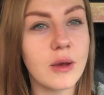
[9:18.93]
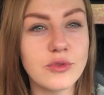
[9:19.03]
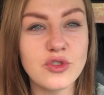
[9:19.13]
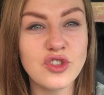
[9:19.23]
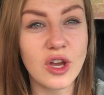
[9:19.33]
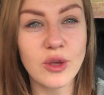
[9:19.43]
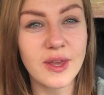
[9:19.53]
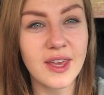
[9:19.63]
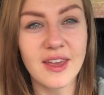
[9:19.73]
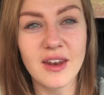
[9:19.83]
I was
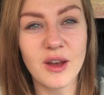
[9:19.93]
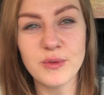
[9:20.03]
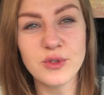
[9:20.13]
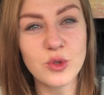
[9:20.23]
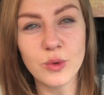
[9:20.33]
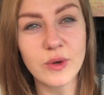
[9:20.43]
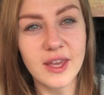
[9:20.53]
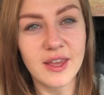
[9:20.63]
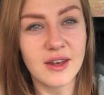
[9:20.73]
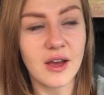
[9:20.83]
joking, I was
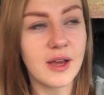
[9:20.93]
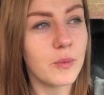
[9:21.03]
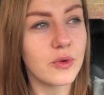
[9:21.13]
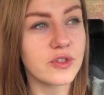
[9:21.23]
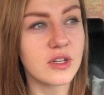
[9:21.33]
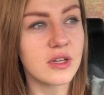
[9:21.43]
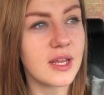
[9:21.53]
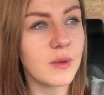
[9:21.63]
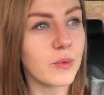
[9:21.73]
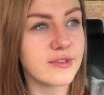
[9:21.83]
talking, like it wasn't
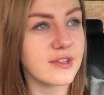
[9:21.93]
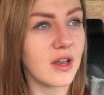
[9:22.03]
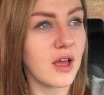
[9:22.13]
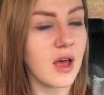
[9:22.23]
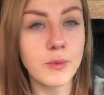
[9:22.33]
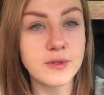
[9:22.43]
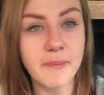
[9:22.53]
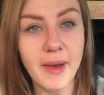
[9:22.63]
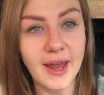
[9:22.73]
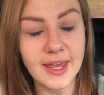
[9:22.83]
like I
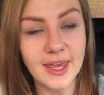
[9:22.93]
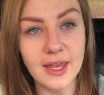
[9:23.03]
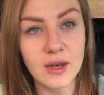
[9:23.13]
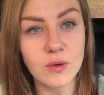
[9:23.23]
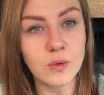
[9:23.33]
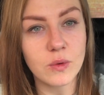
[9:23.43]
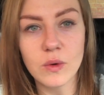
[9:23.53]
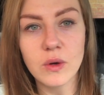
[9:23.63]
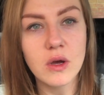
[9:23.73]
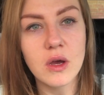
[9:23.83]
wasn't panicking
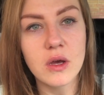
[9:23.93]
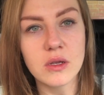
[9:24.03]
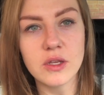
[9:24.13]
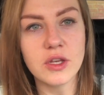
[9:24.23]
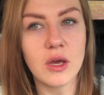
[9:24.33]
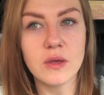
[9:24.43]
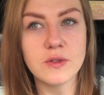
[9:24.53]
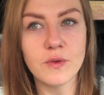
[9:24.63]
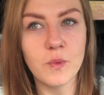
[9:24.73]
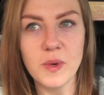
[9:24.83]
or, you know,
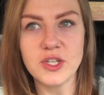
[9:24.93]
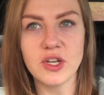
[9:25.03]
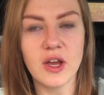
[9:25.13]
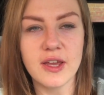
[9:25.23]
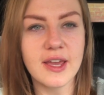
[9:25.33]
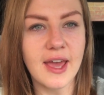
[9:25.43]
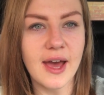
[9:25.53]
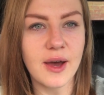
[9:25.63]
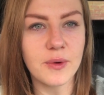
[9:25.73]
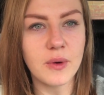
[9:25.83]
sort of wishing I could get
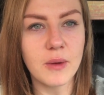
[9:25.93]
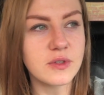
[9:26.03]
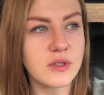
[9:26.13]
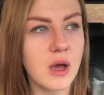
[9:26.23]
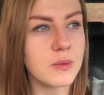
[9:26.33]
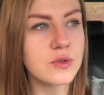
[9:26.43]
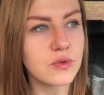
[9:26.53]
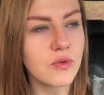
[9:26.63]
out. I was all